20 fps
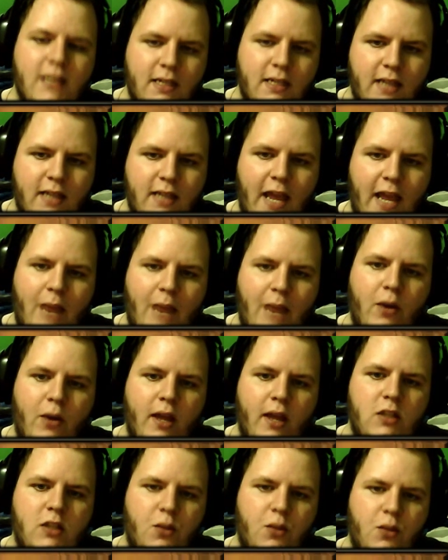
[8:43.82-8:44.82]
hammer
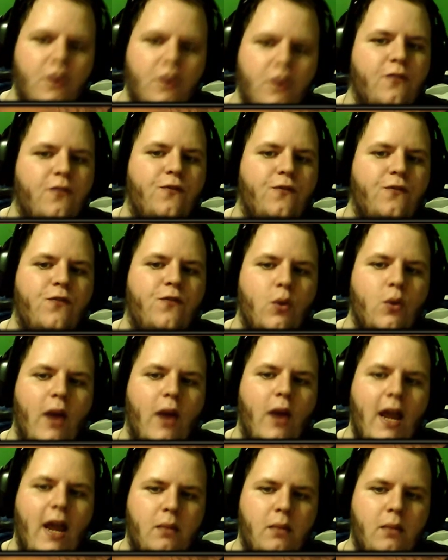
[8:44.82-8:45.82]
hits 3 or fewer
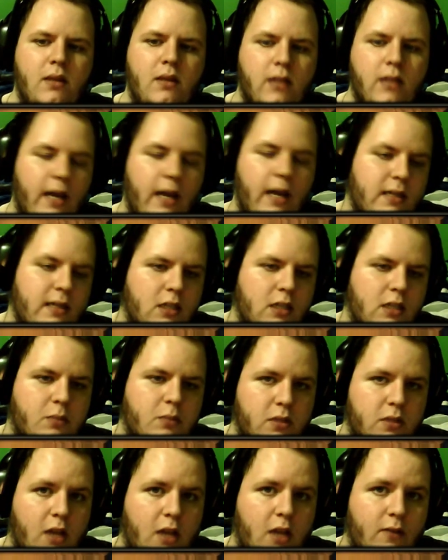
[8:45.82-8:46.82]
enemies,
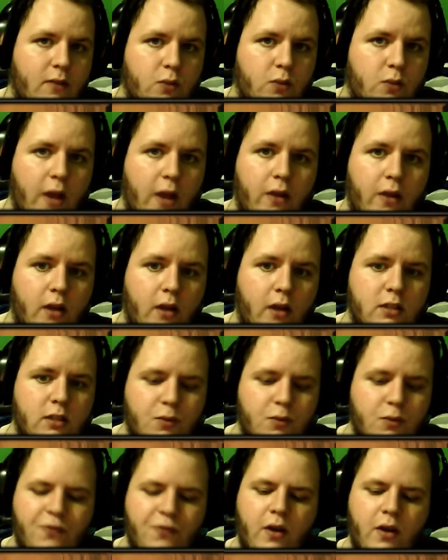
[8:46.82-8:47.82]
96% of its wrath cost is
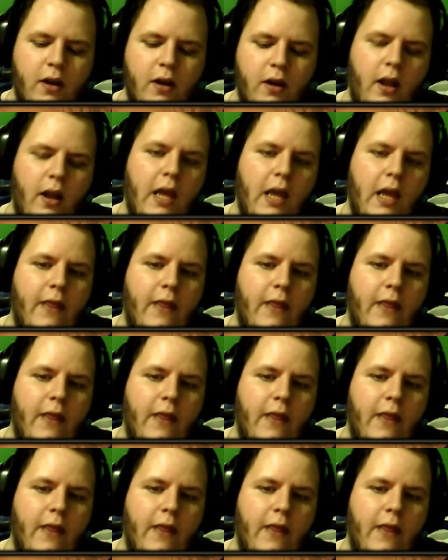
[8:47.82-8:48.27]
refunded.